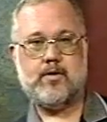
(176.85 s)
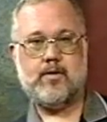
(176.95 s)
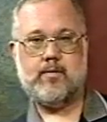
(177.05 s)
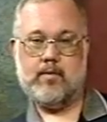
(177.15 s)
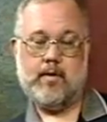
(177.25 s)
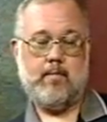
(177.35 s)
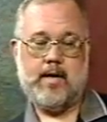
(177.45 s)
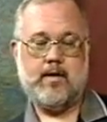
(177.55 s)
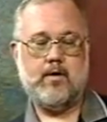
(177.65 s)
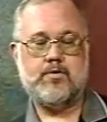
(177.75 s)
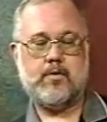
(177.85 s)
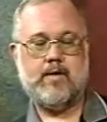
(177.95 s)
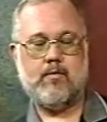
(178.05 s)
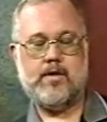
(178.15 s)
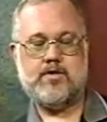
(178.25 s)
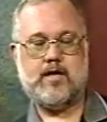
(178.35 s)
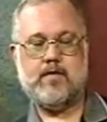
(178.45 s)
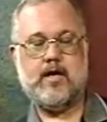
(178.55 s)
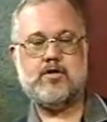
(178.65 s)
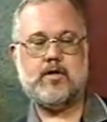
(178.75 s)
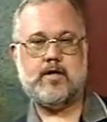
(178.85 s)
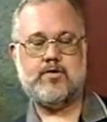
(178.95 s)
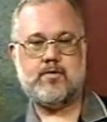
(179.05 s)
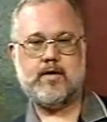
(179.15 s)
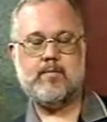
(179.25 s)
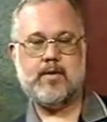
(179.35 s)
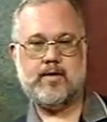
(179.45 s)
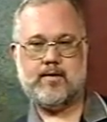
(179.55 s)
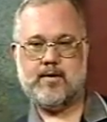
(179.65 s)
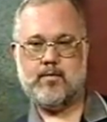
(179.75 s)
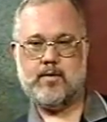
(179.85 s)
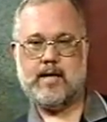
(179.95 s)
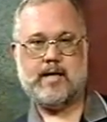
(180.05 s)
Everybody knows we have a rich aviation history, but when